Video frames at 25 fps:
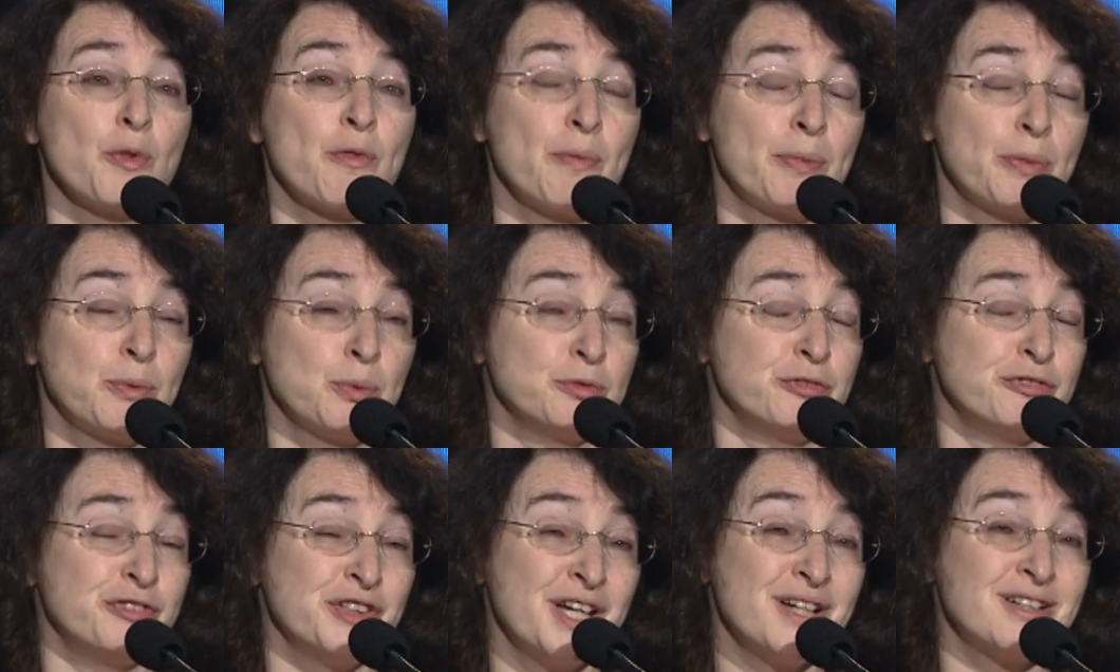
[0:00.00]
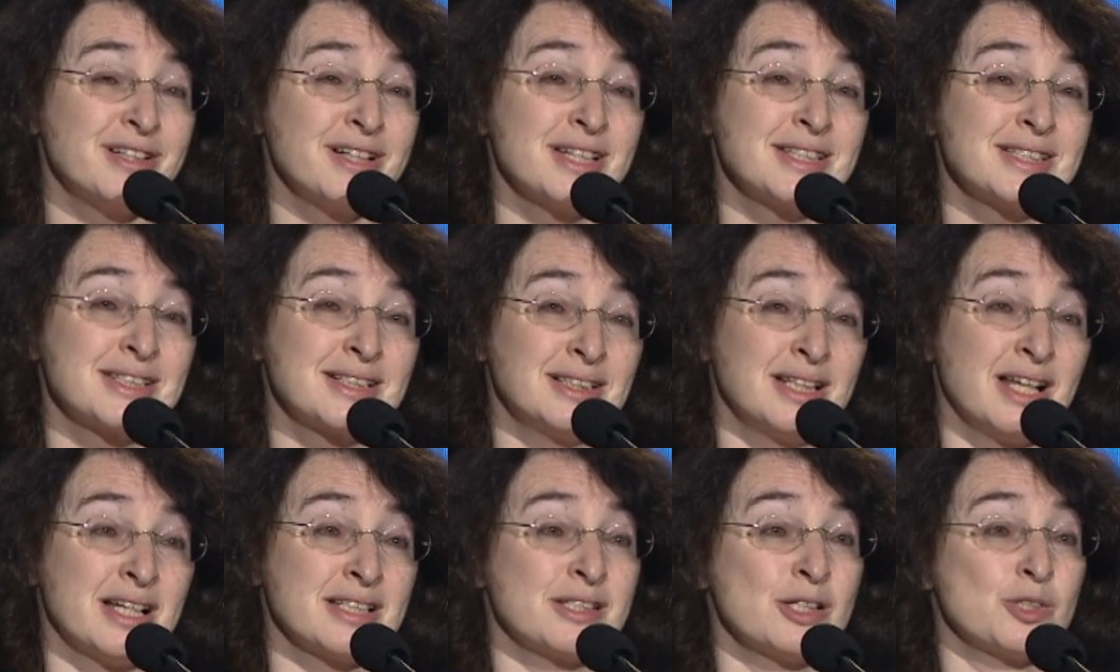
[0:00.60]
to various
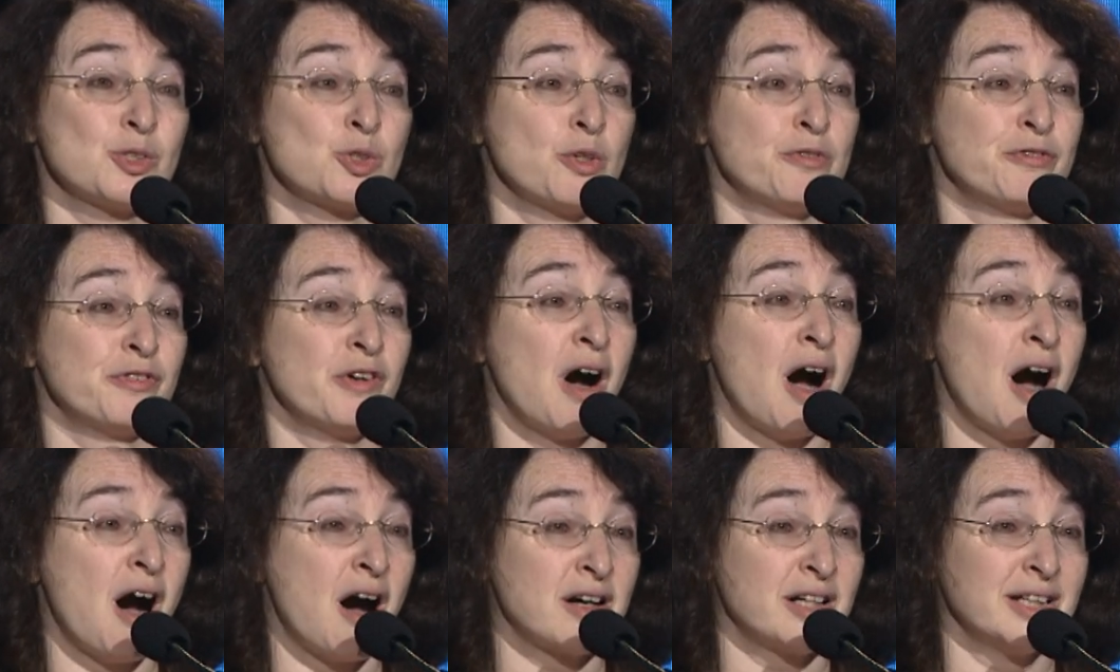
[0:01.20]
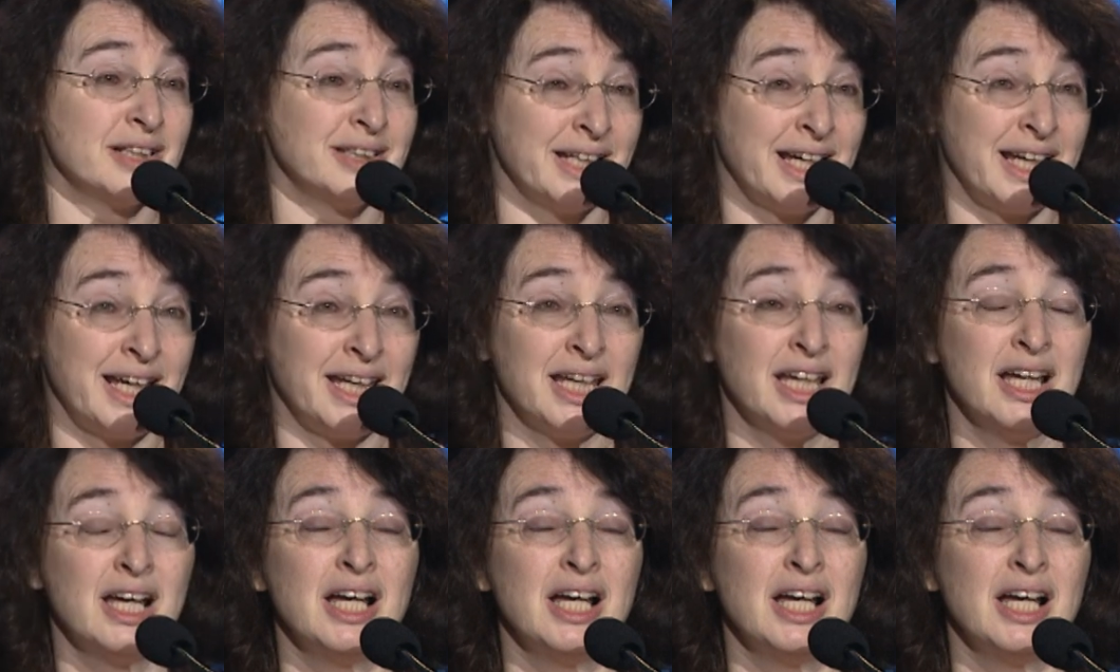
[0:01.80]
classes of RNA